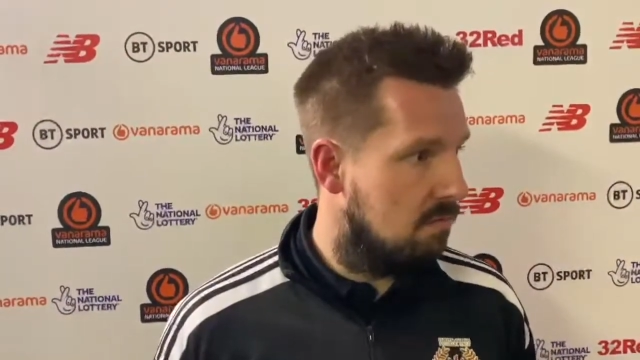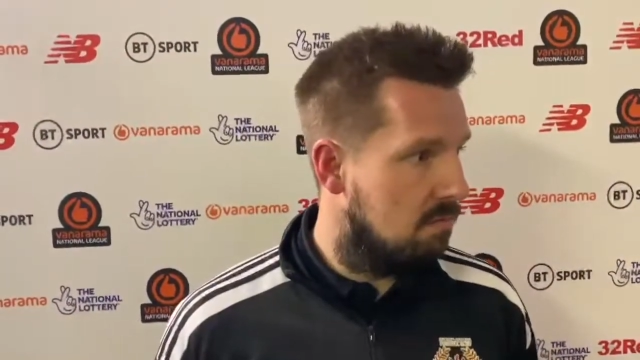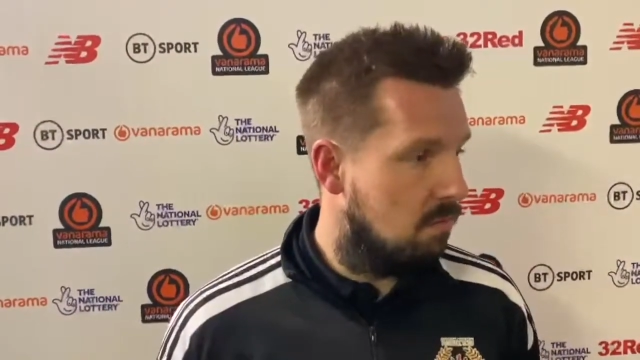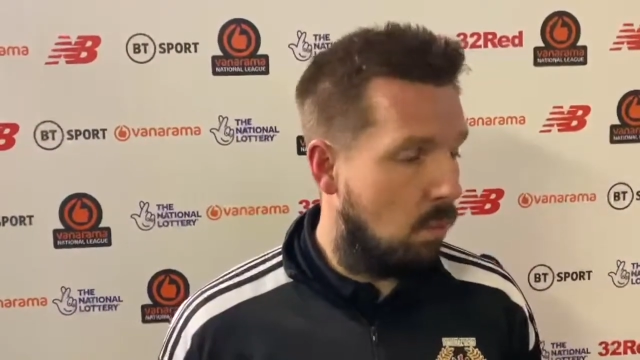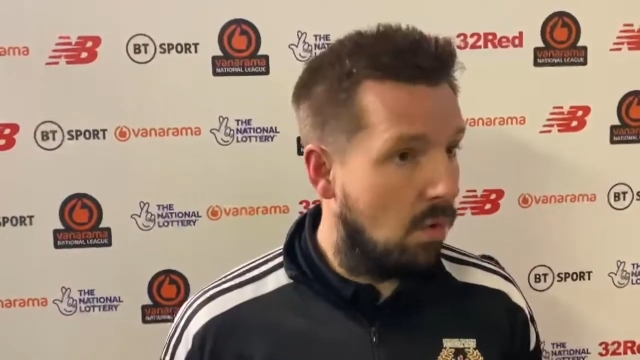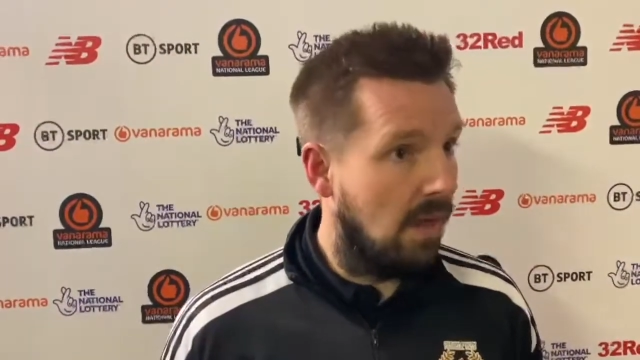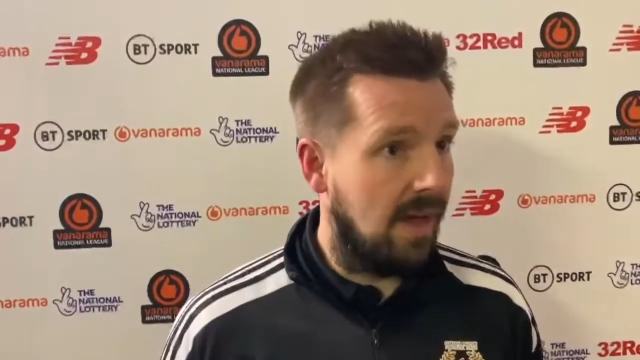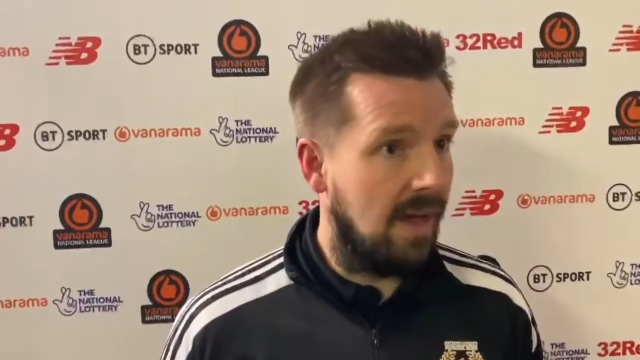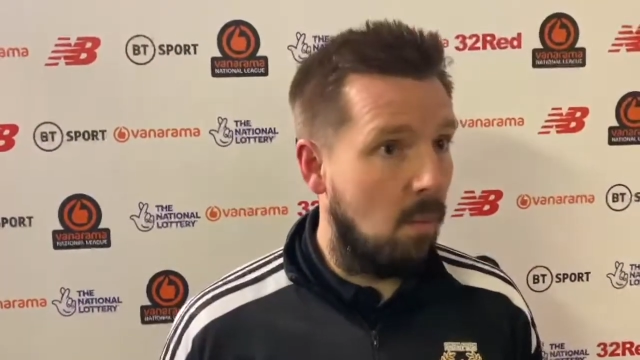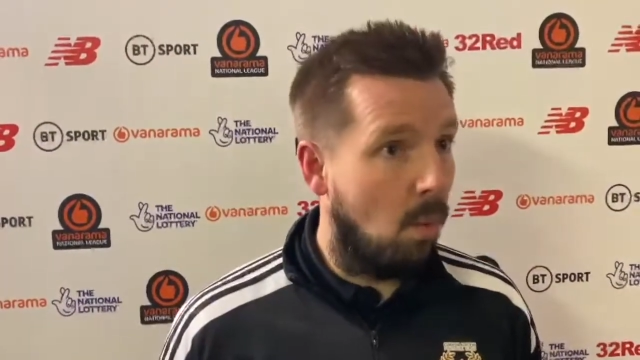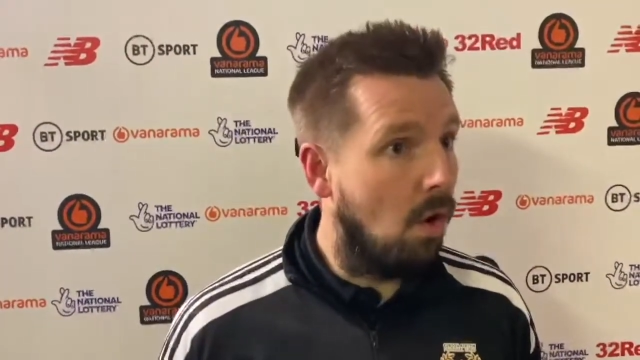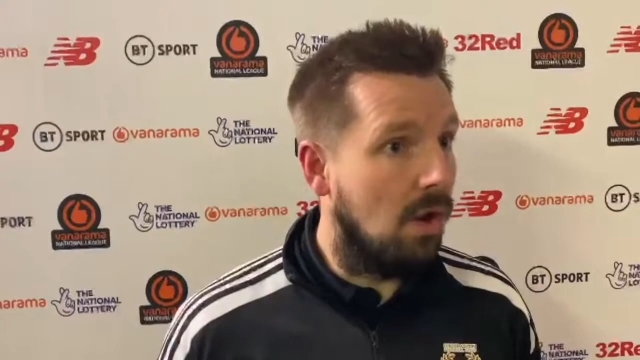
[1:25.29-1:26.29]
won that game
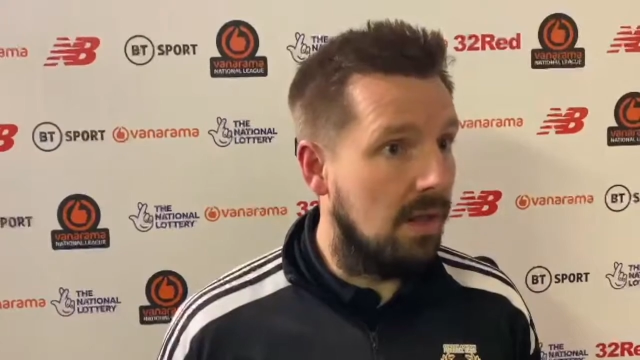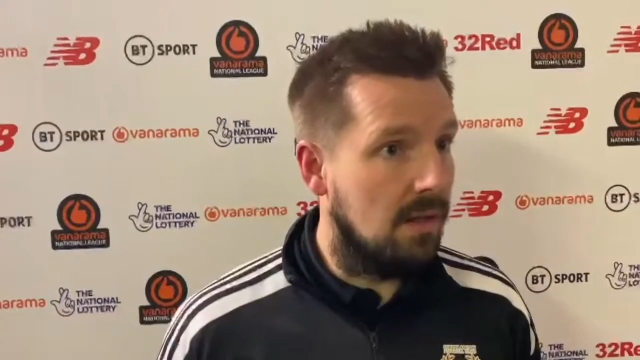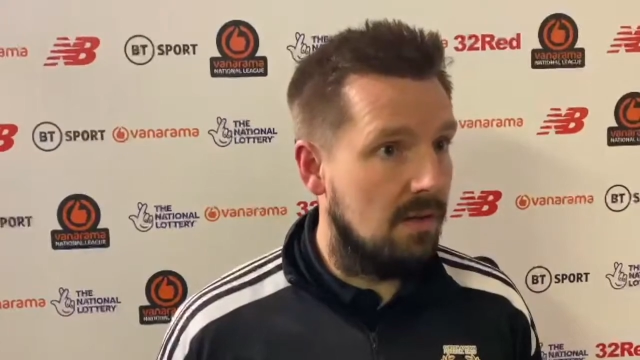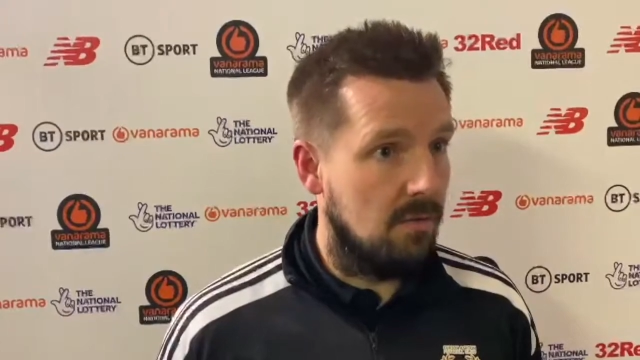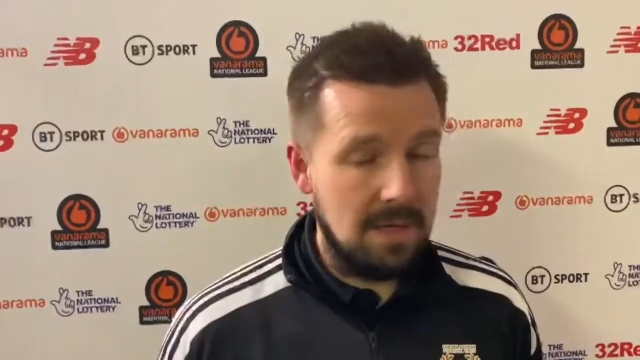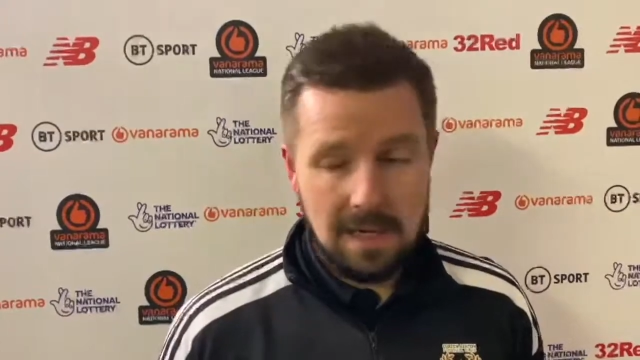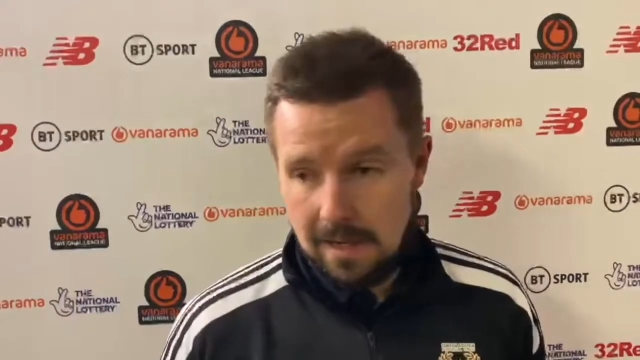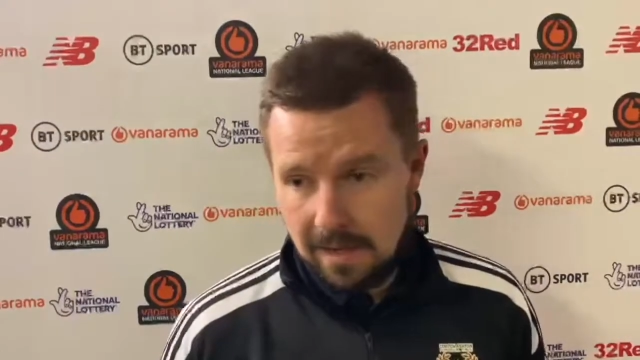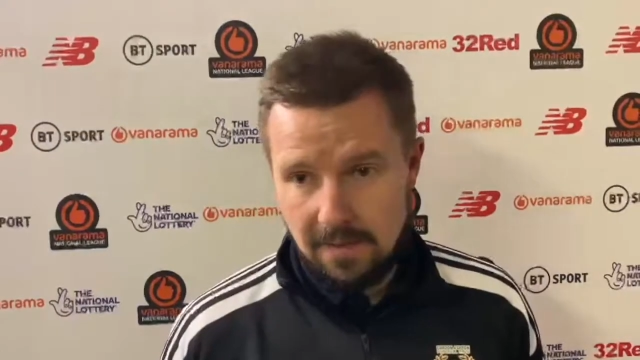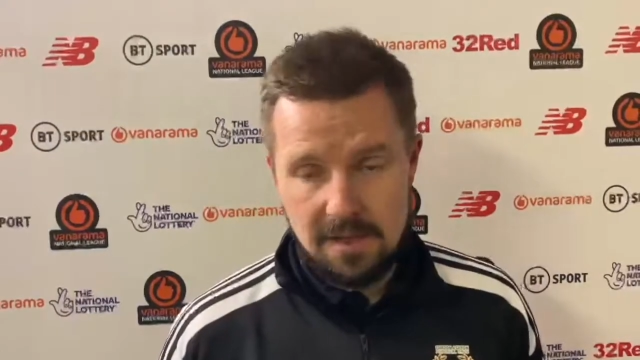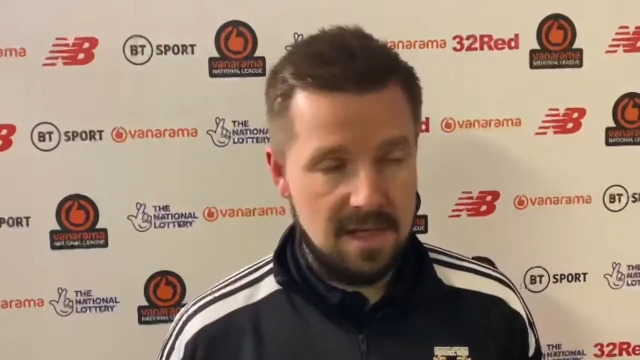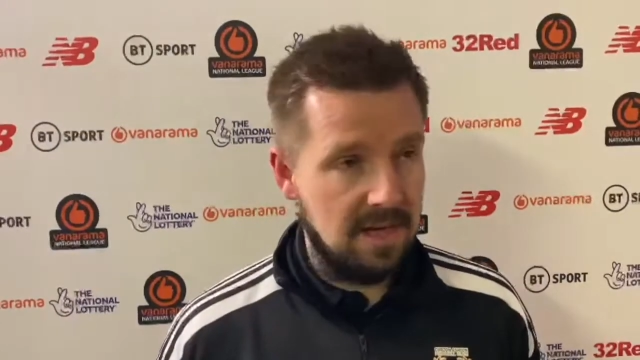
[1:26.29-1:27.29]
1-0. If we can't get
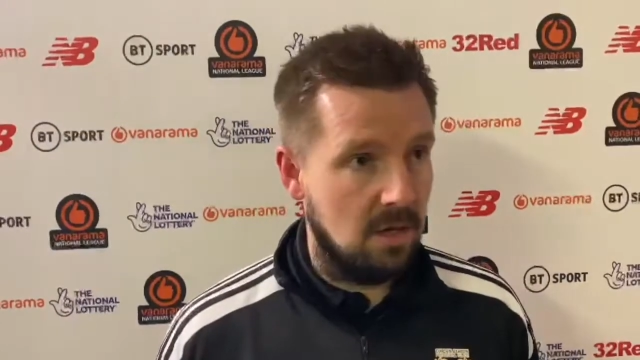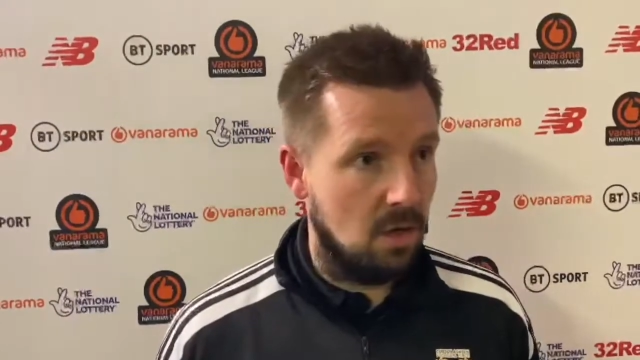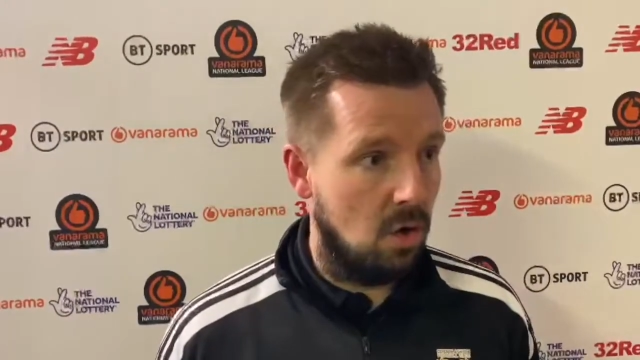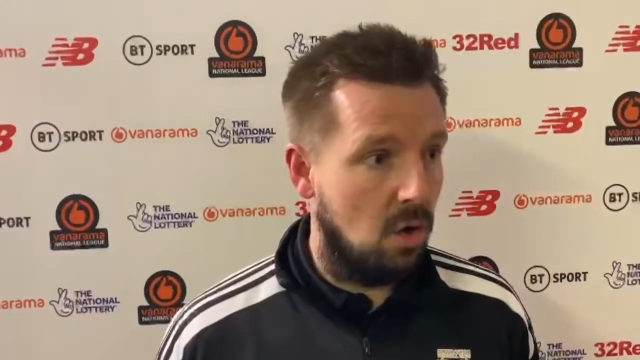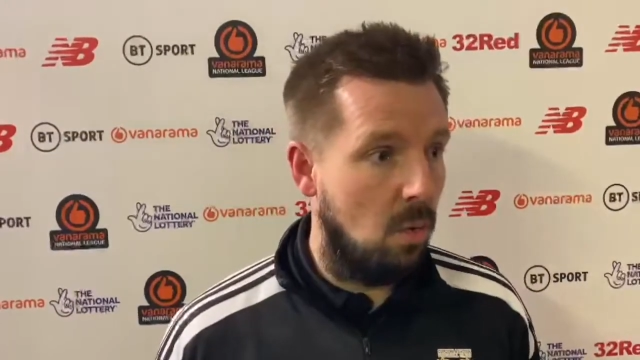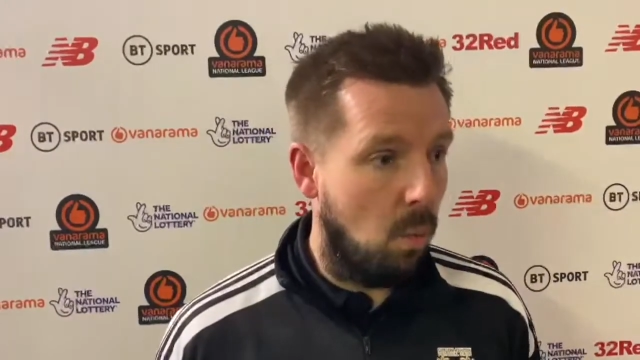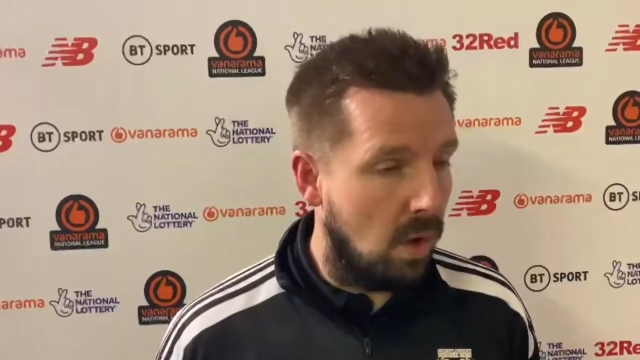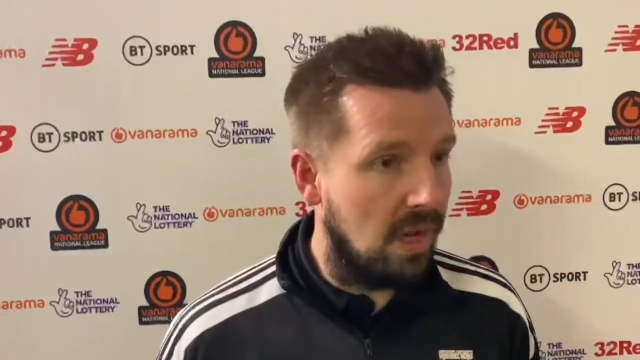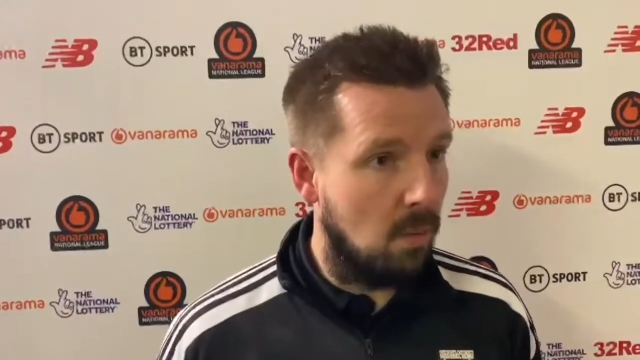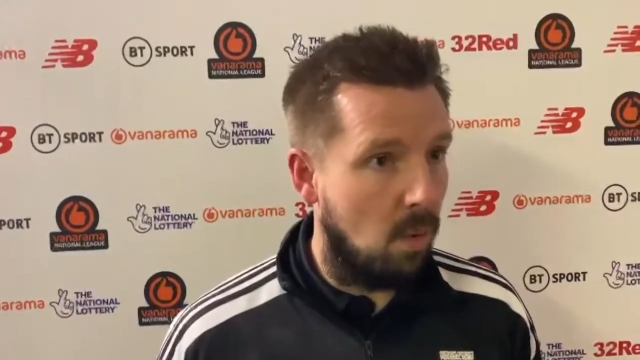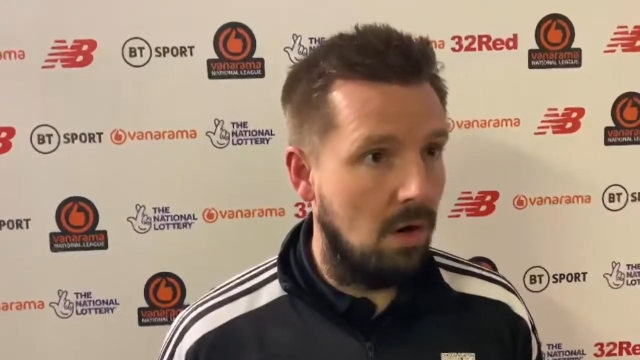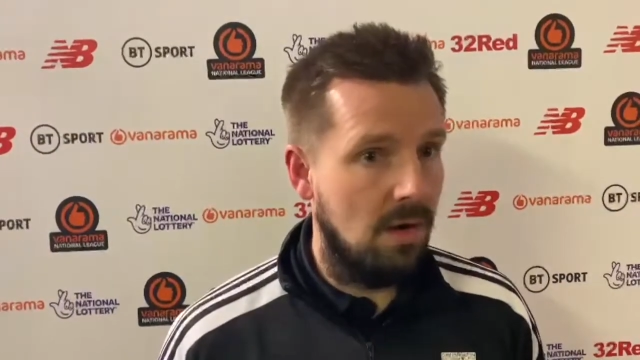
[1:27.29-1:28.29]
the second goal, win it
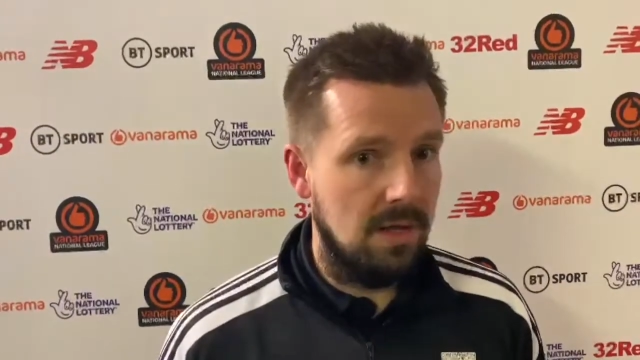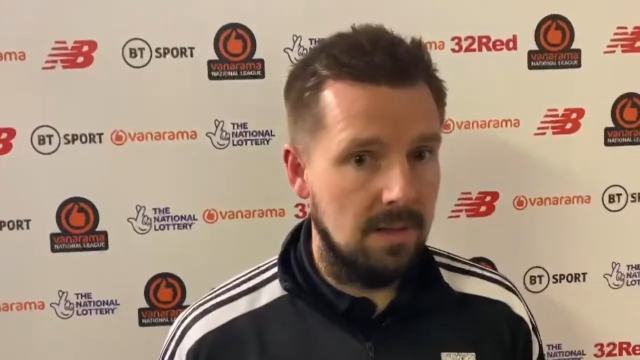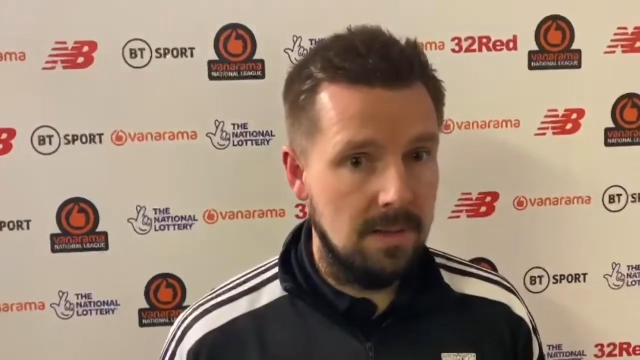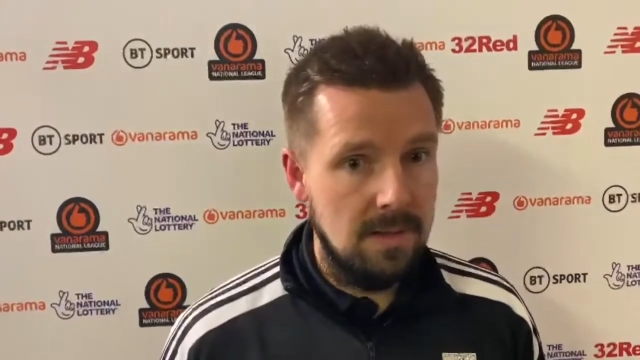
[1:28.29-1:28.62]
1-0.